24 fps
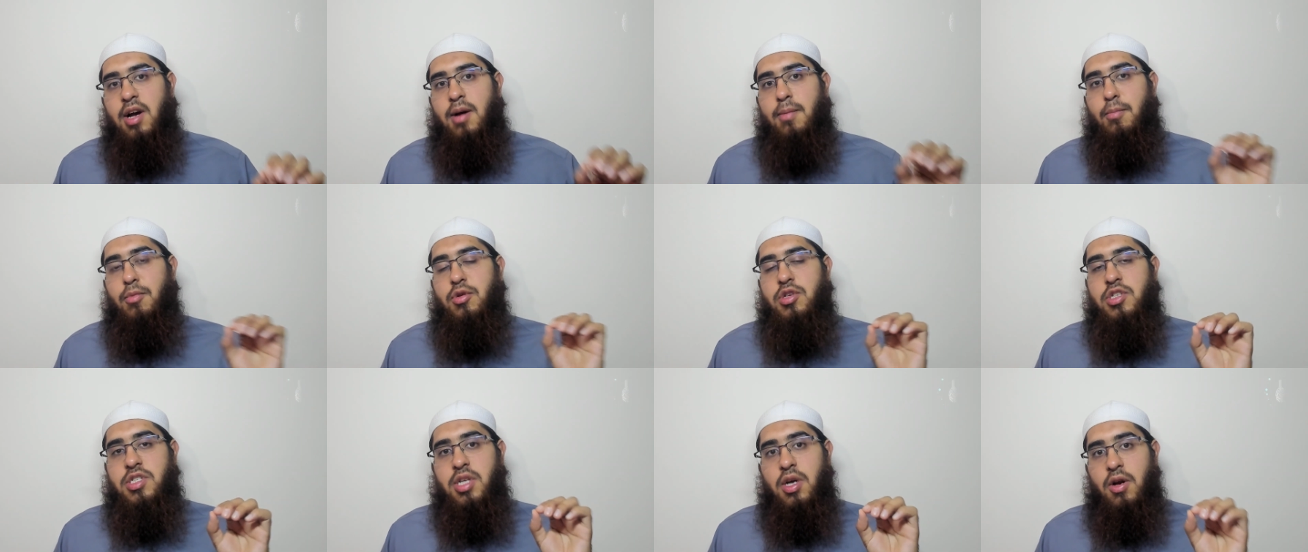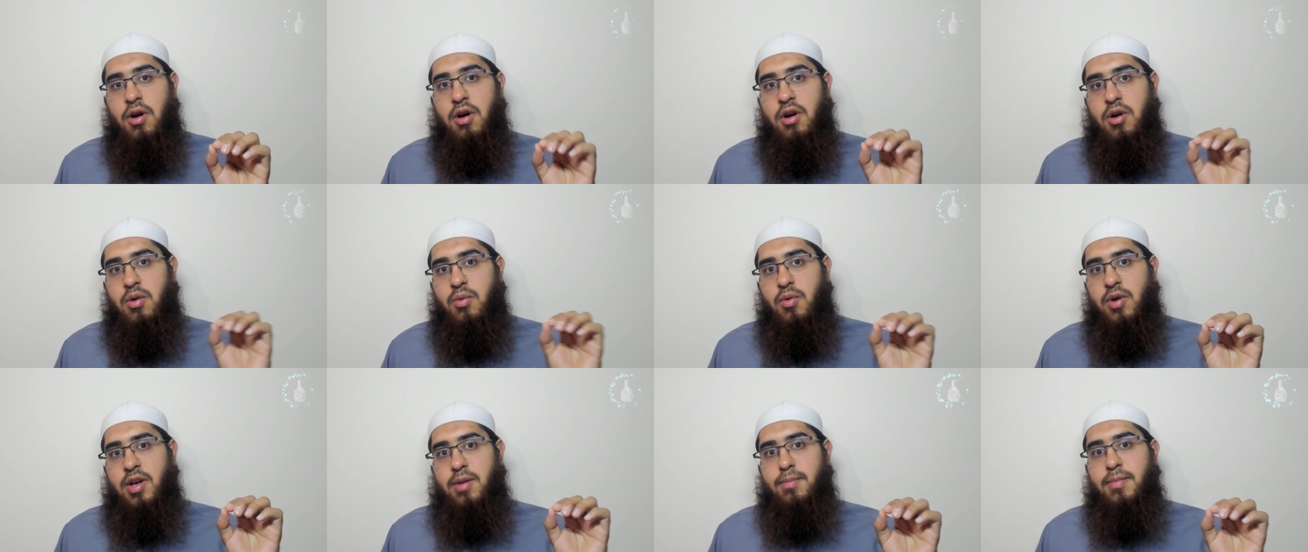
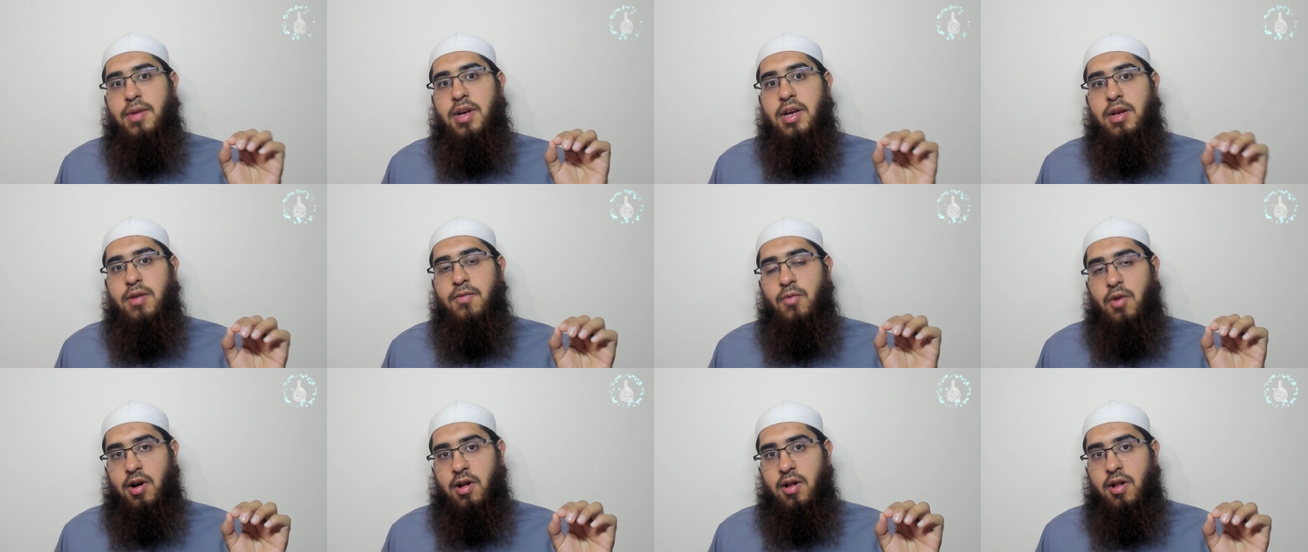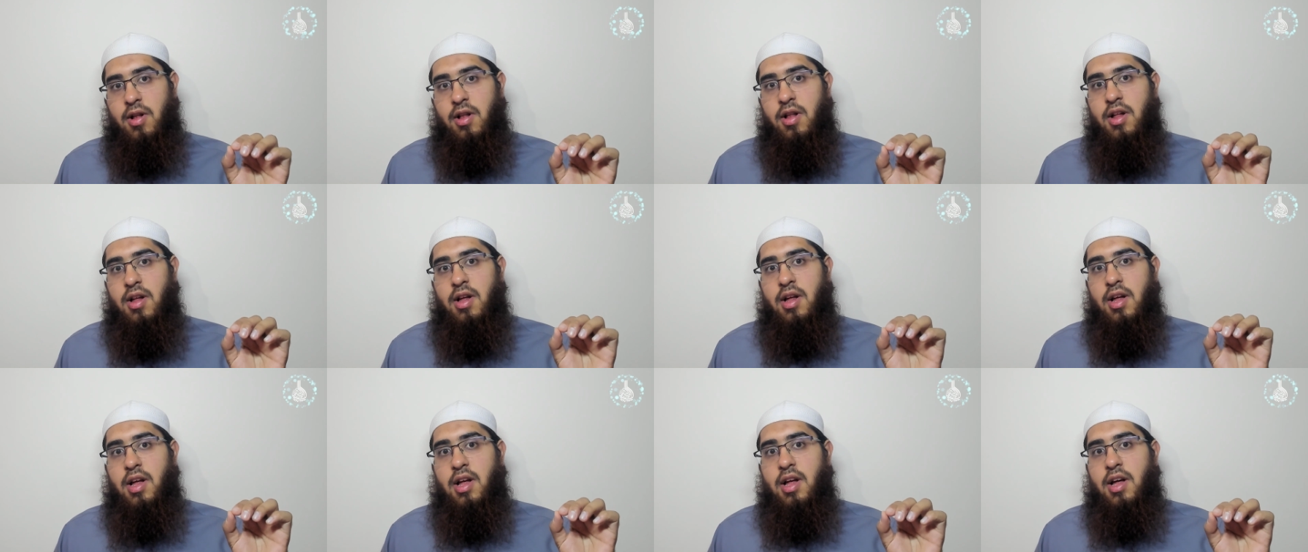Mushtarak word,
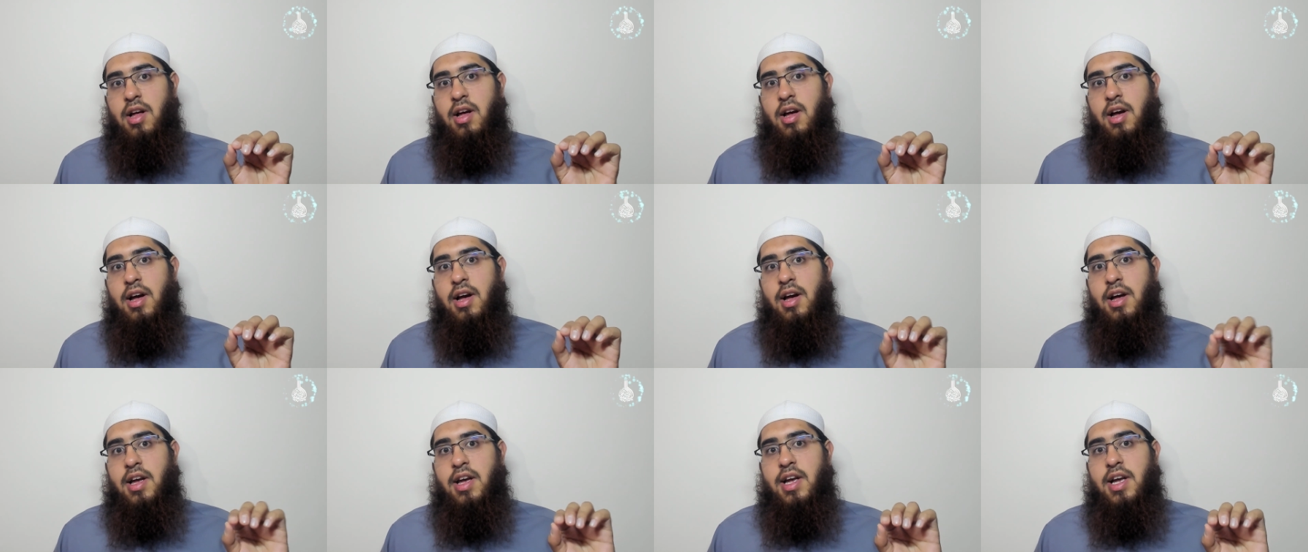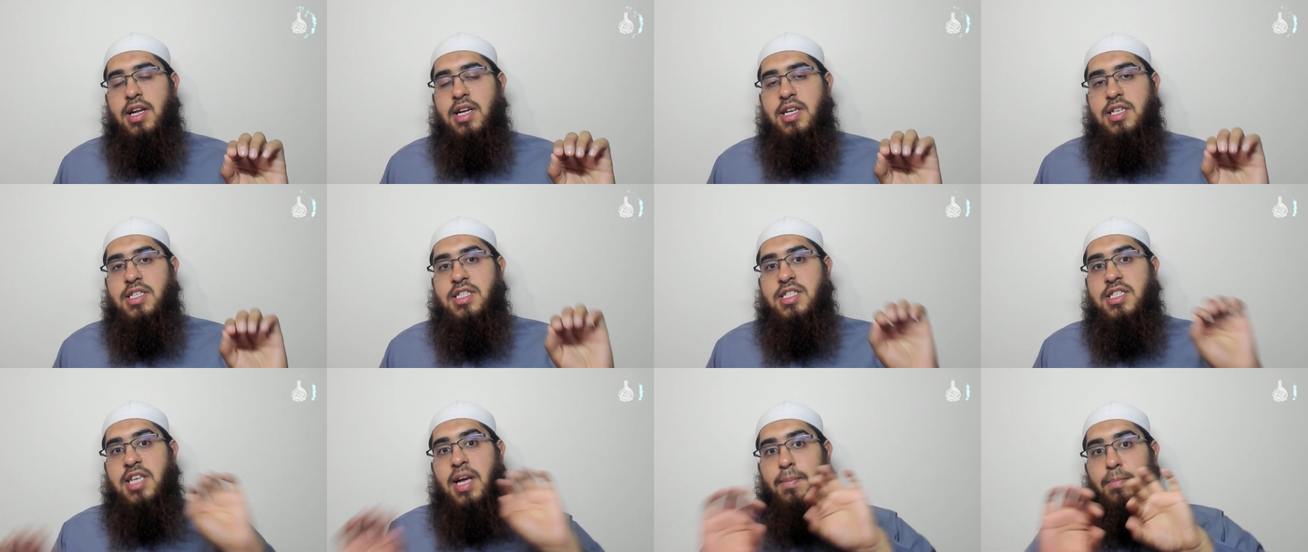meanwhile,
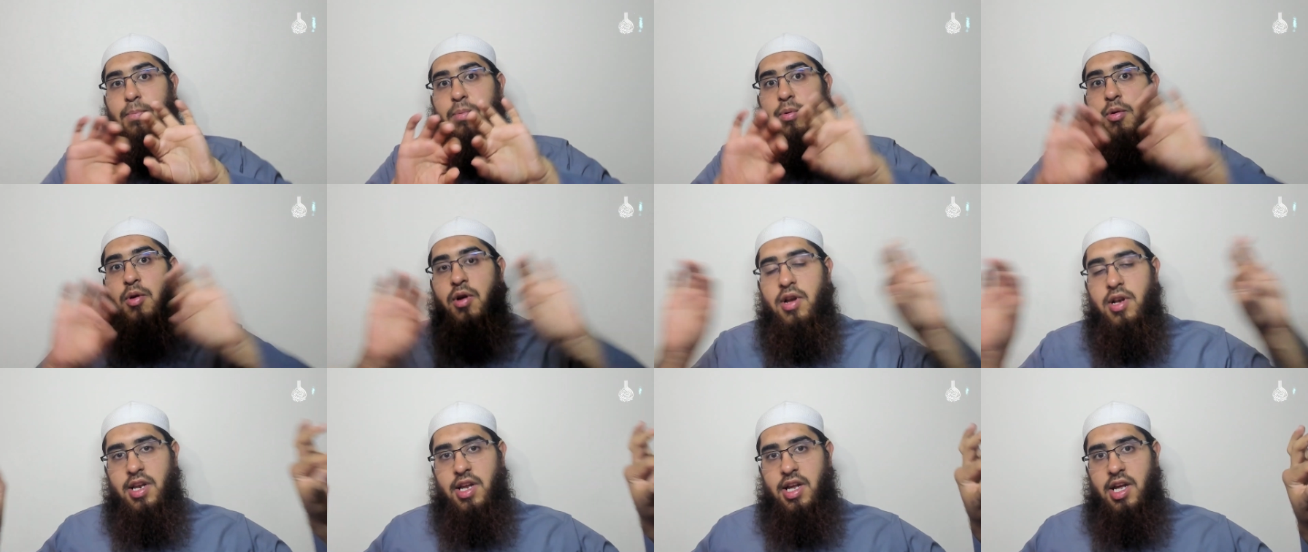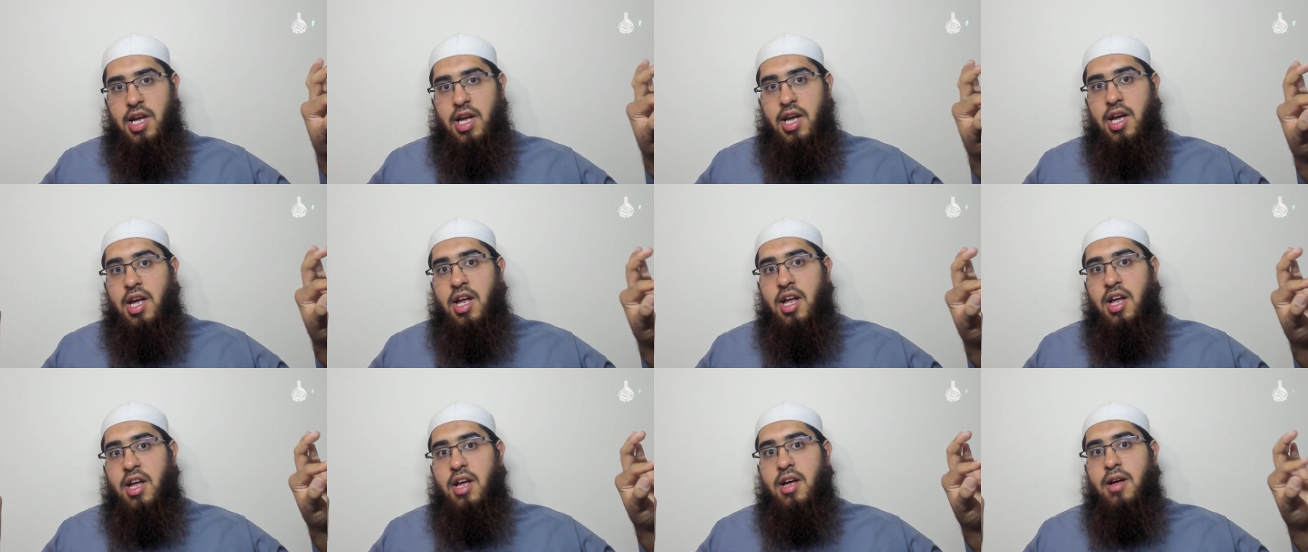
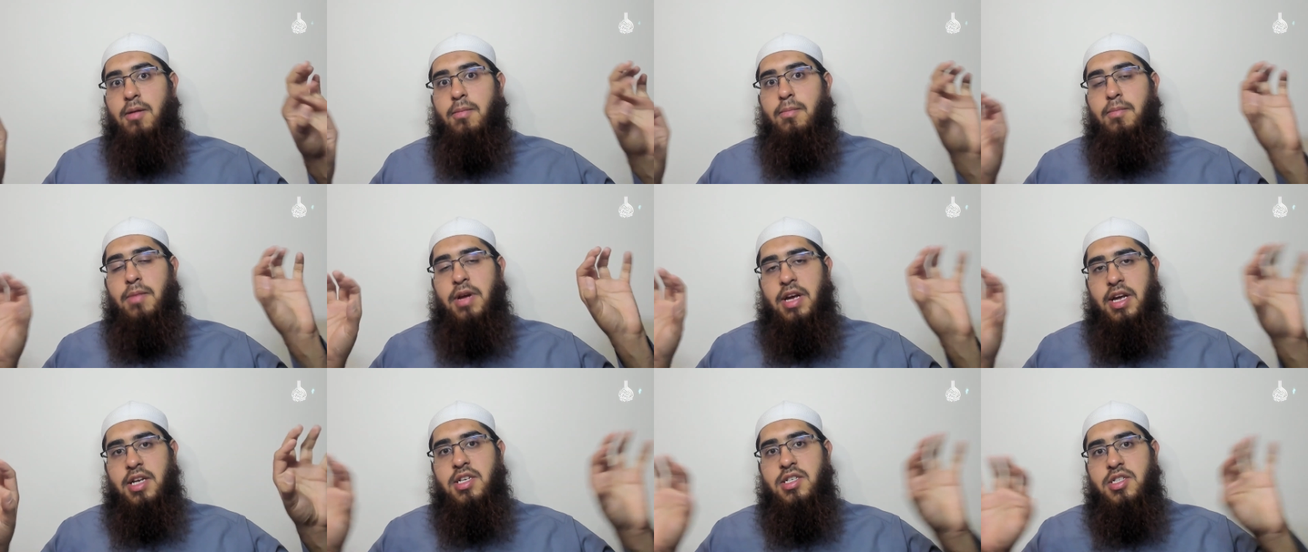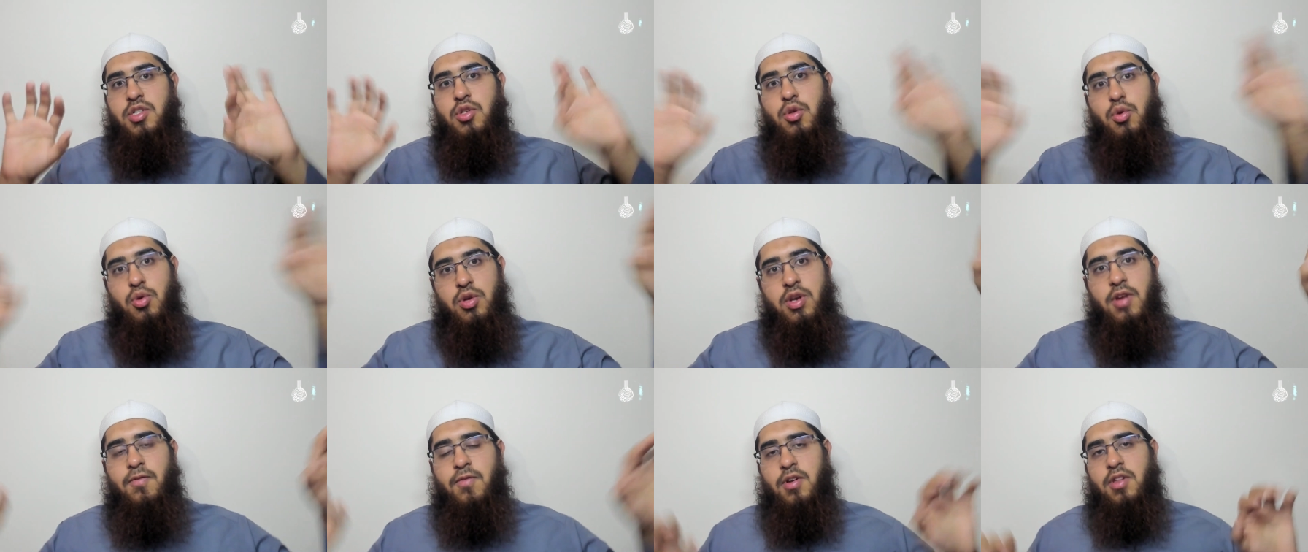separately means
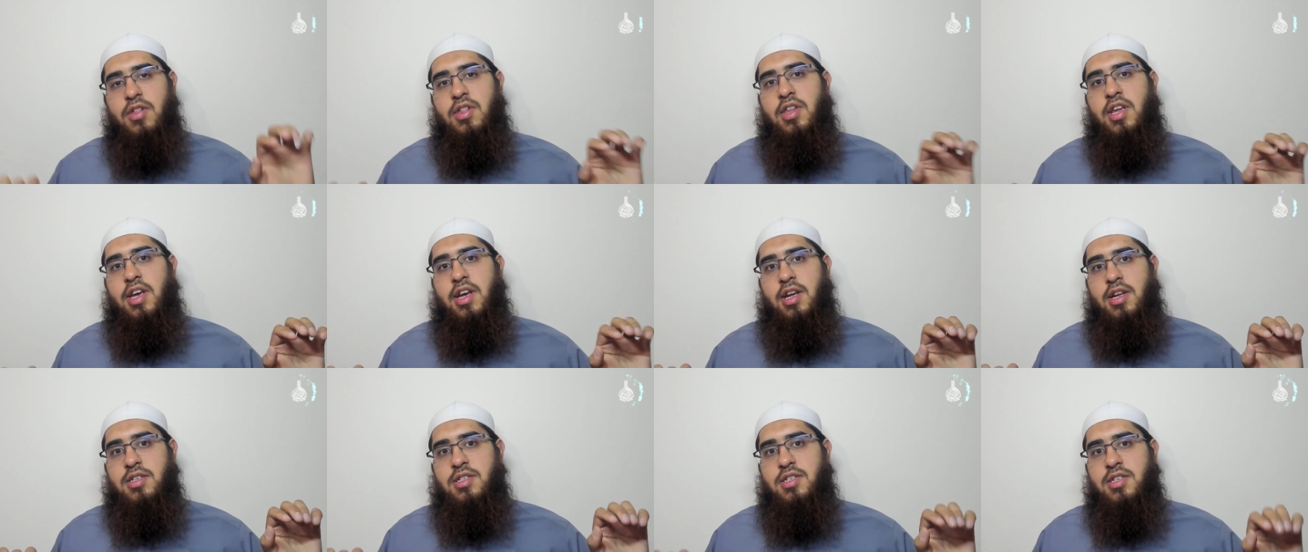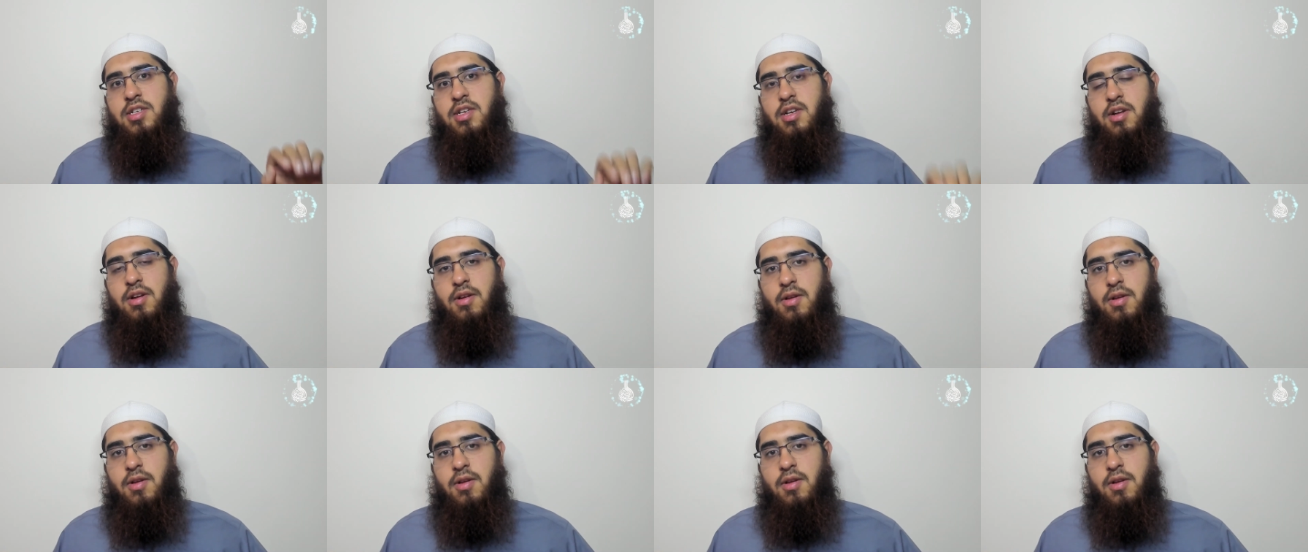2 different things.